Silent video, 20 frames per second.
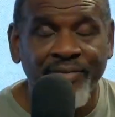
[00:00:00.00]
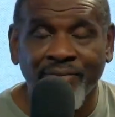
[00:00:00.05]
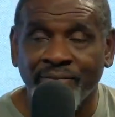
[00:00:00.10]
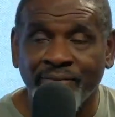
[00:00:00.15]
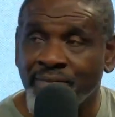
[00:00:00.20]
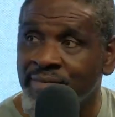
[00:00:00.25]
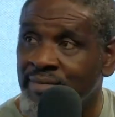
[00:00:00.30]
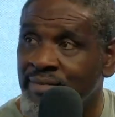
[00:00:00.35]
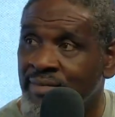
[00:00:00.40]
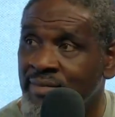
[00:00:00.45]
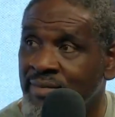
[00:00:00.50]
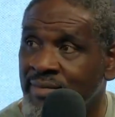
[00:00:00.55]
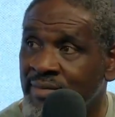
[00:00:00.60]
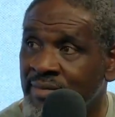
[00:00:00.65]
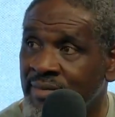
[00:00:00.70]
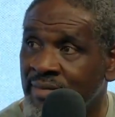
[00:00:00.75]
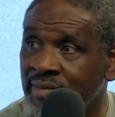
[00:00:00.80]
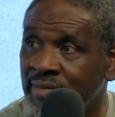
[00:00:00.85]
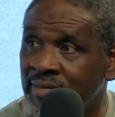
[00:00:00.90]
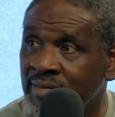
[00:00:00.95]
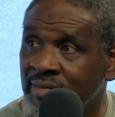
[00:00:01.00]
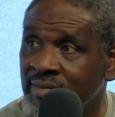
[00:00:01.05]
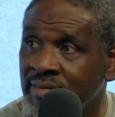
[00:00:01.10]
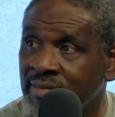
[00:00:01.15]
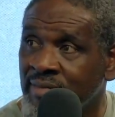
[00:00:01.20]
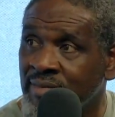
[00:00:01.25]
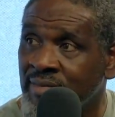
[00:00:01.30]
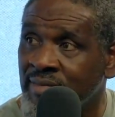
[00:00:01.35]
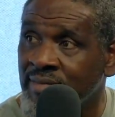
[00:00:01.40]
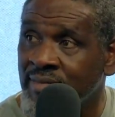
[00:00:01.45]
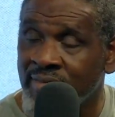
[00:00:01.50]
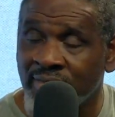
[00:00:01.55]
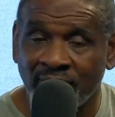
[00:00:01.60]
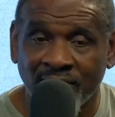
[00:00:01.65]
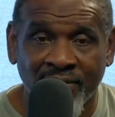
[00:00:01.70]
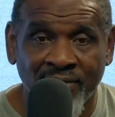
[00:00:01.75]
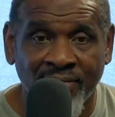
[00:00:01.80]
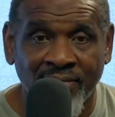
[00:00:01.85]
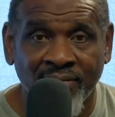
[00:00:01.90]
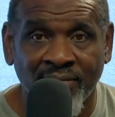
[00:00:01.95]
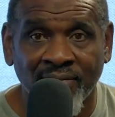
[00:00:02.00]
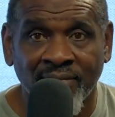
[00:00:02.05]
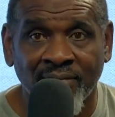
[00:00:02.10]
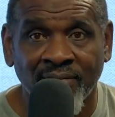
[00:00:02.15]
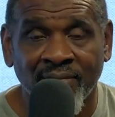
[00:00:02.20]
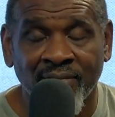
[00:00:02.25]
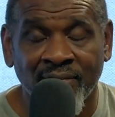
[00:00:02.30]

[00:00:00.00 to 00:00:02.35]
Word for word: Um, but we're back. We back.